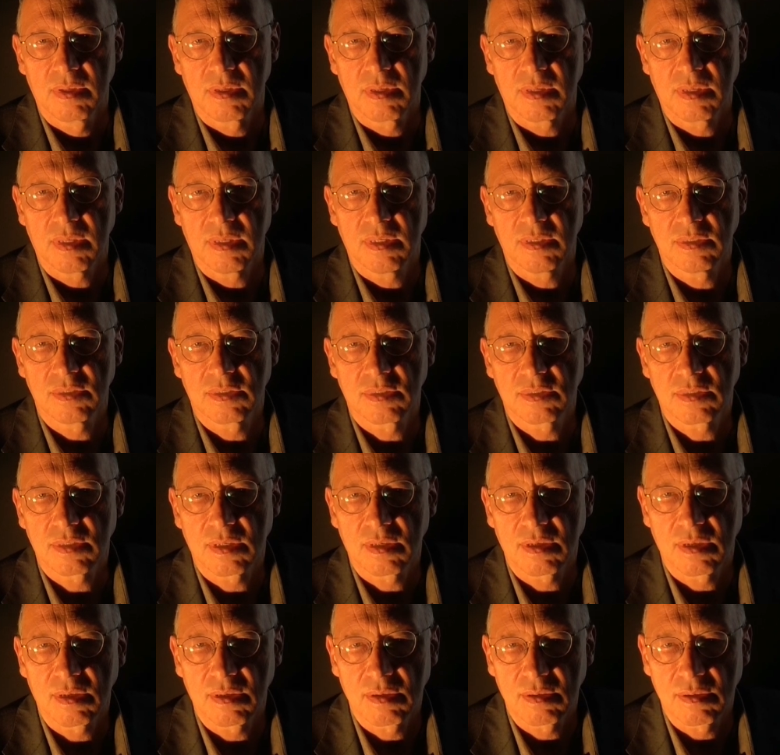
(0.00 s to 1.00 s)
is
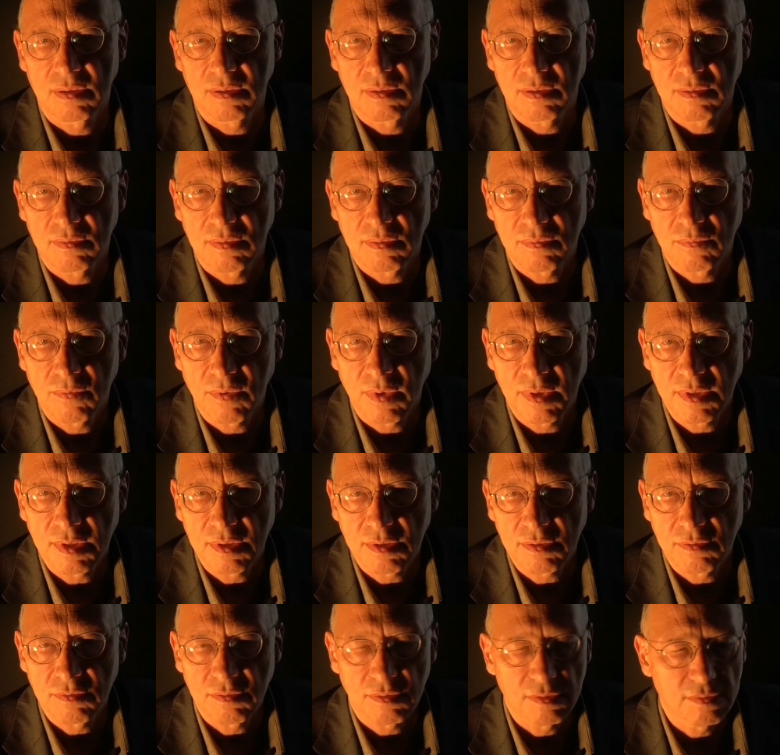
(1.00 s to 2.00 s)

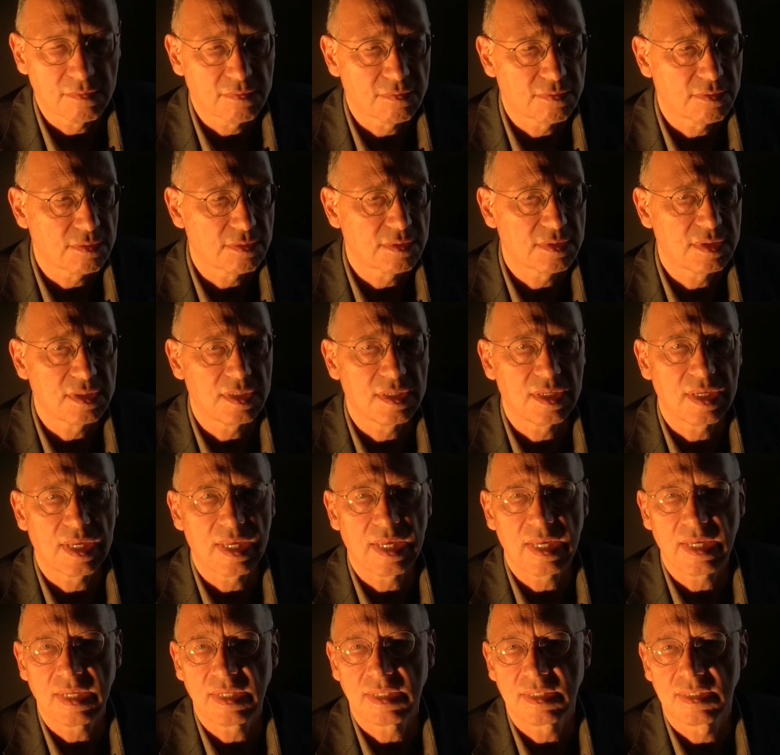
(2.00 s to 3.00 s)

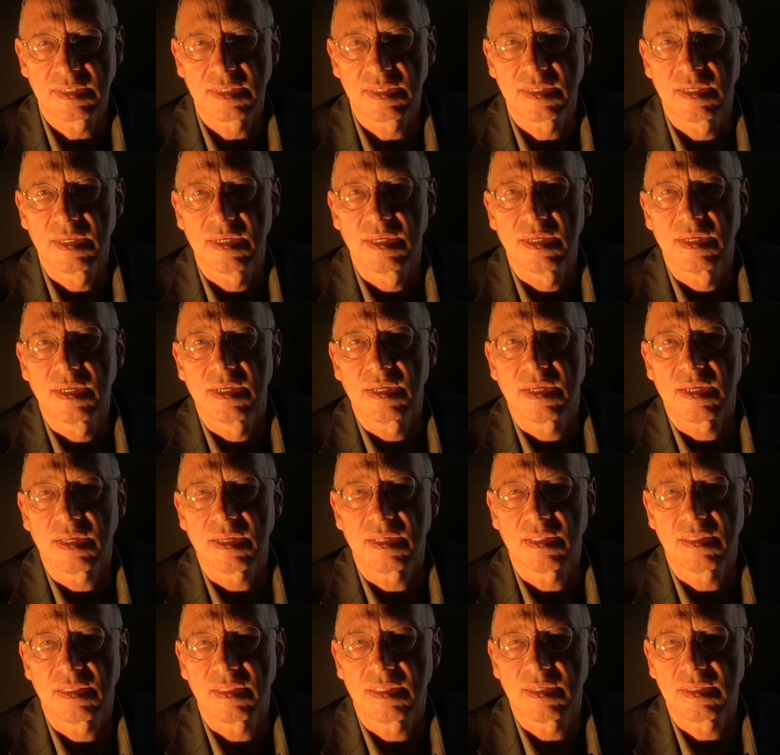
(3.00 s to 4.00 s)
148
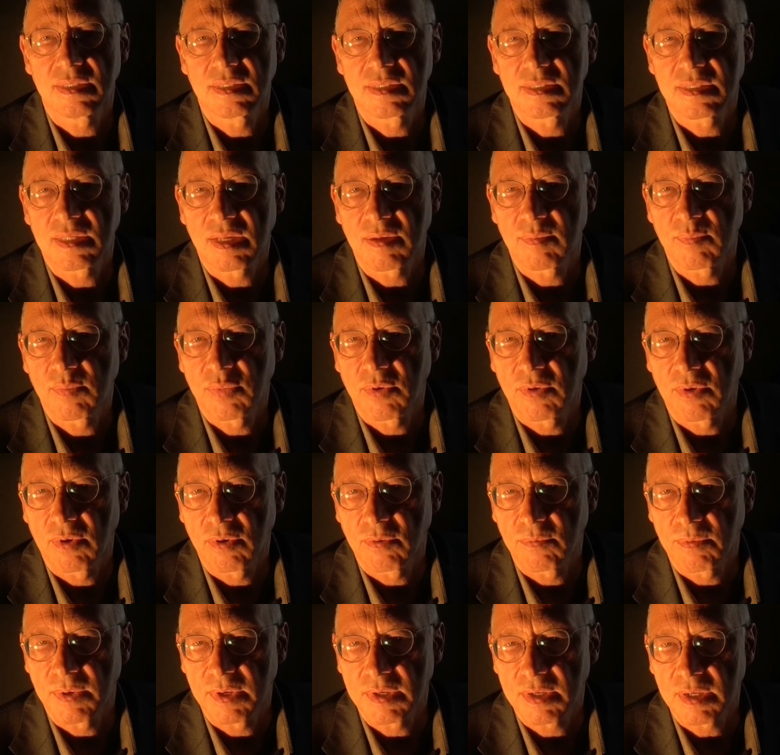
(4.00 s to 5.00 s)
in this
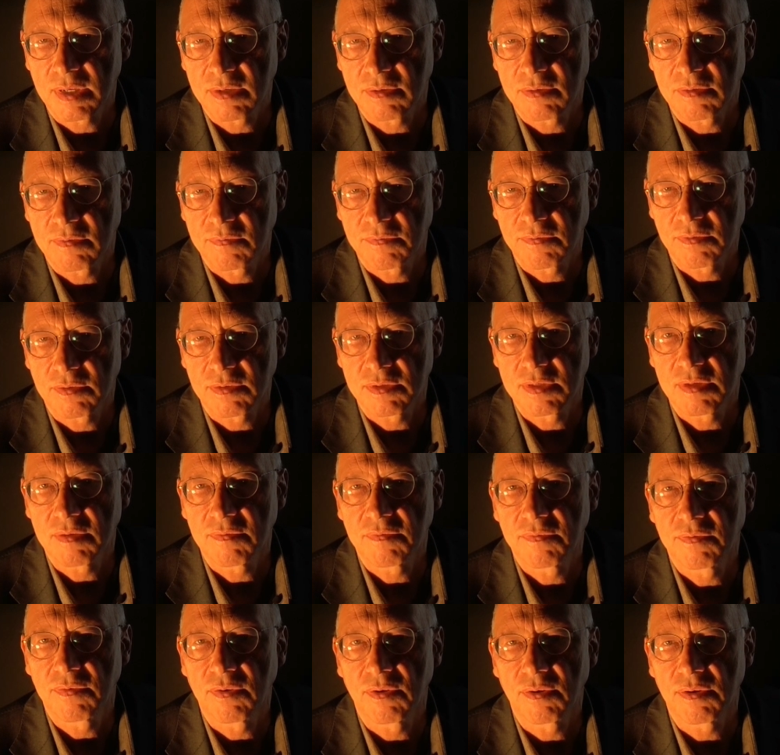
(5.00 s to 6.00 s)
sample,
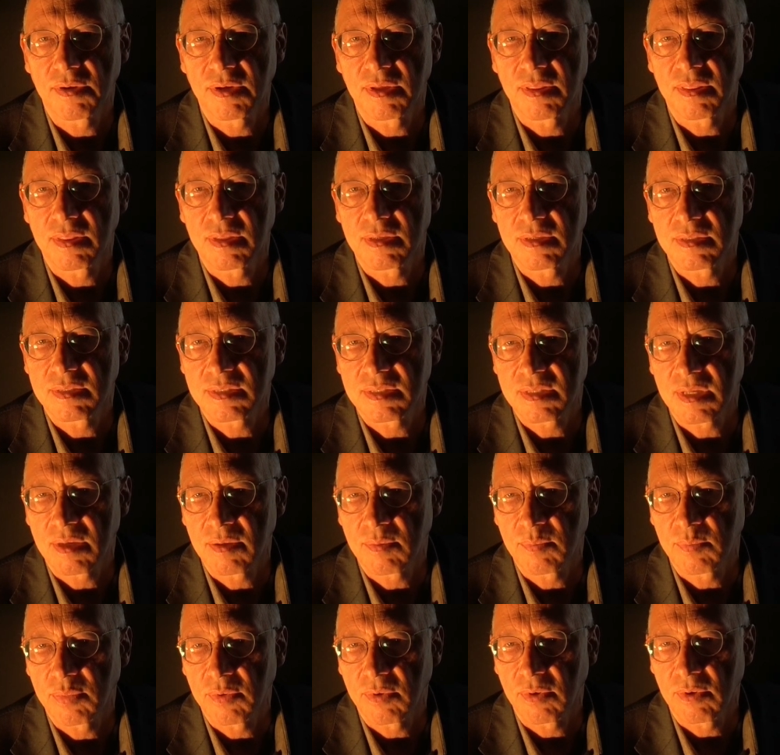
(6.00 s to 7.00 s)
144 in this
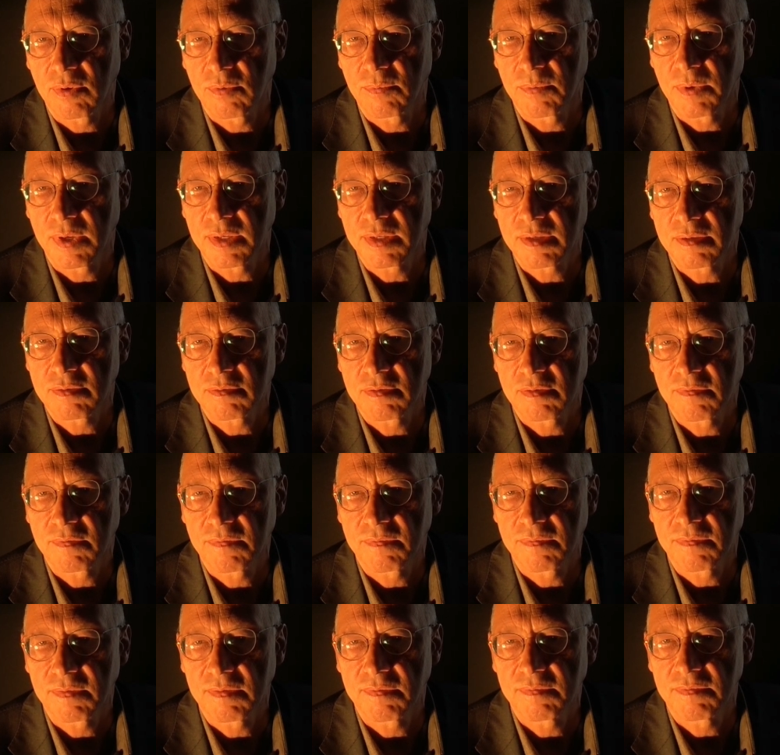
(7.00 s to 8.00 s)
sample,
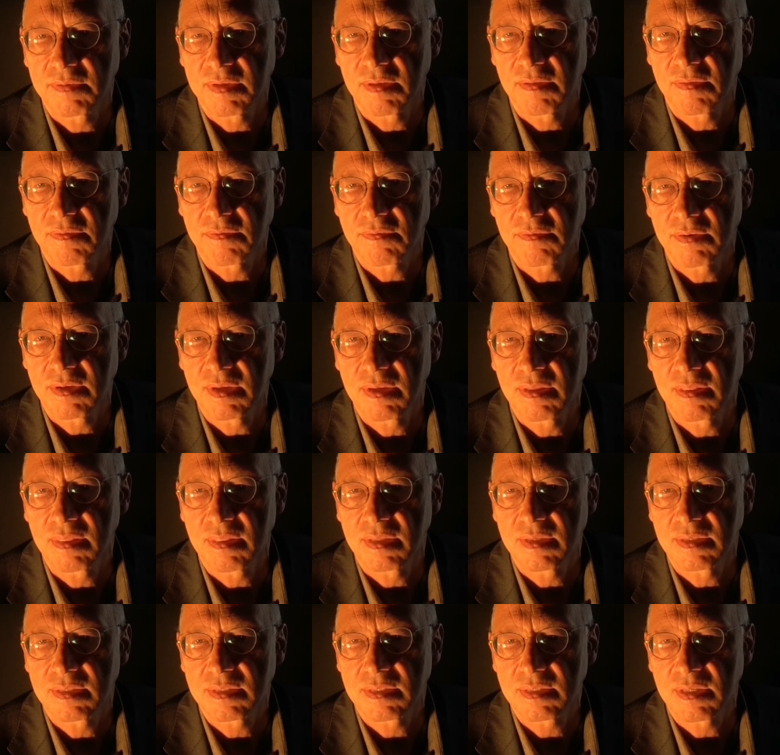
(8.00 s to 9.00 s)
153 in
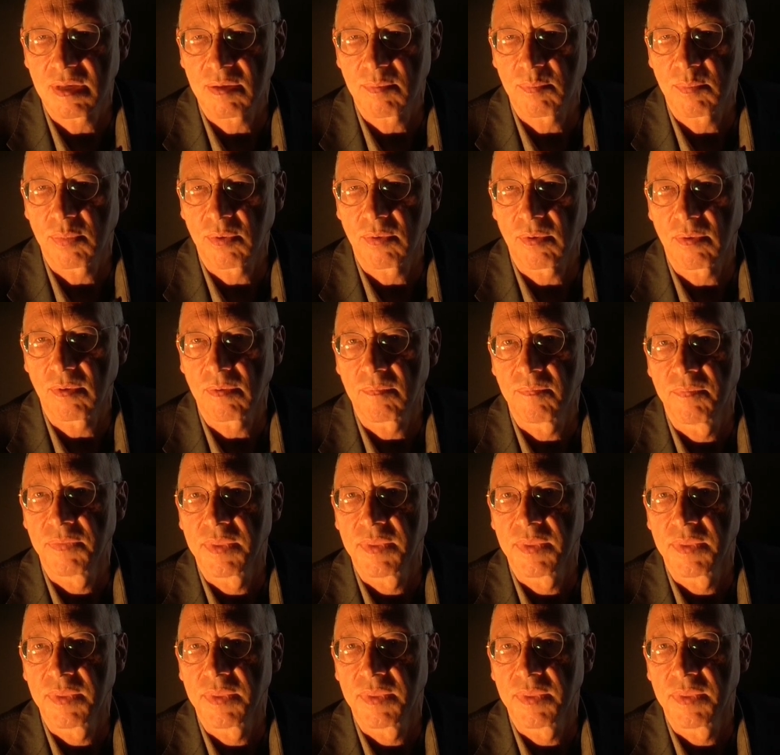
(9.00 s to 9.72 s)
this sample.